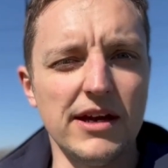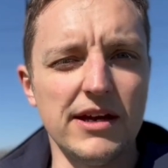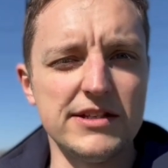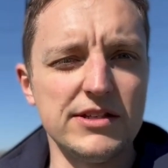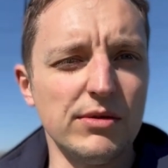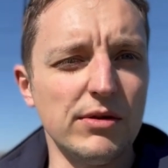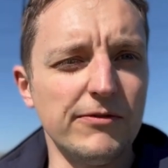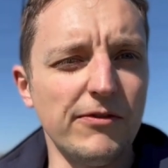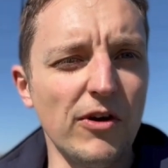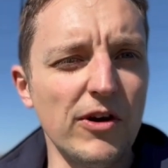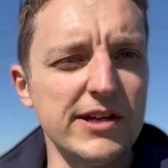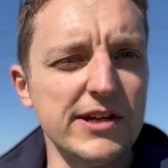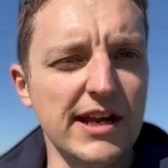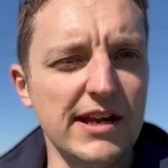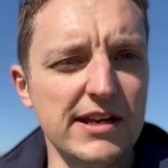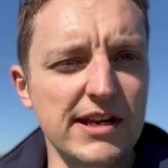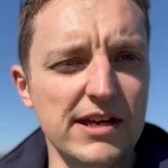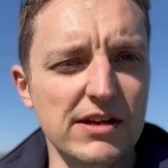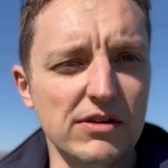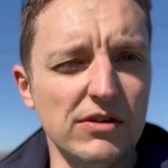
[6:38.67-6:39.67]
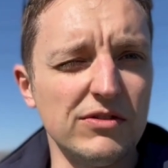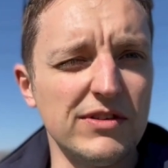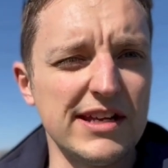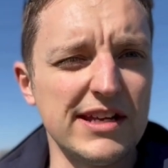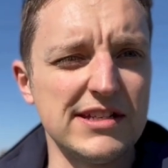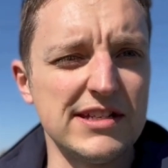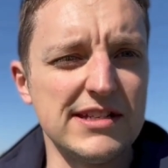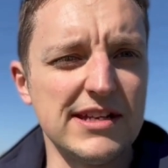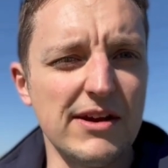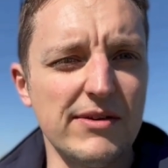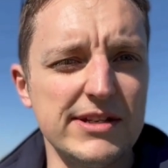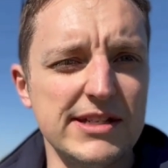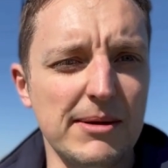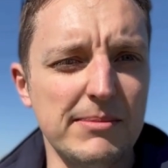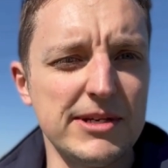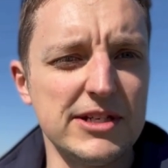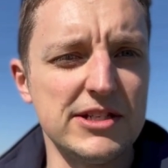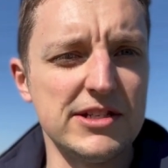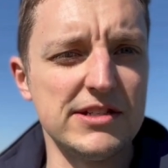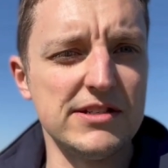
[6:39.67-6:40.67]
to avoid any unnecessary
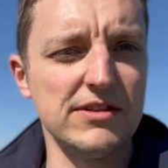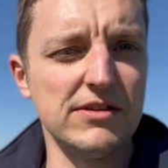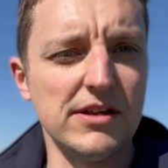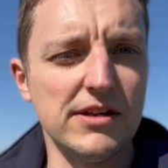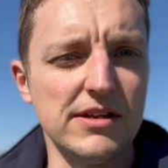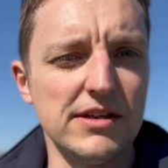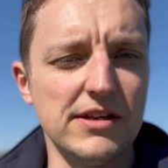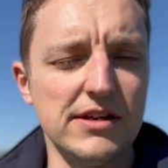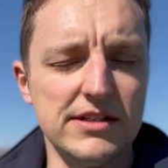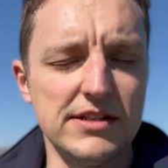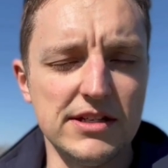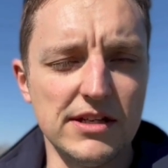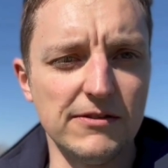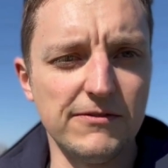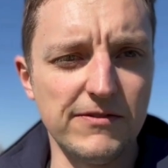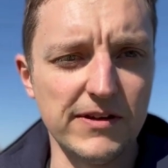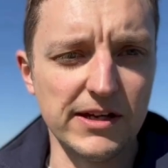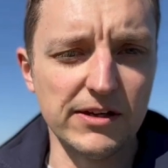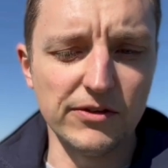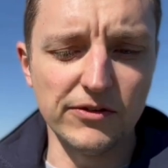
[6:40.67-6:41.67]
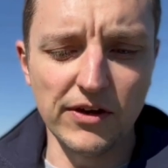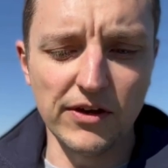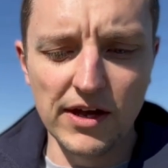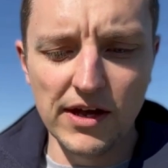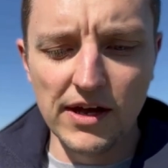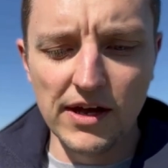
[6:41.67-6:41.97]
damage to the field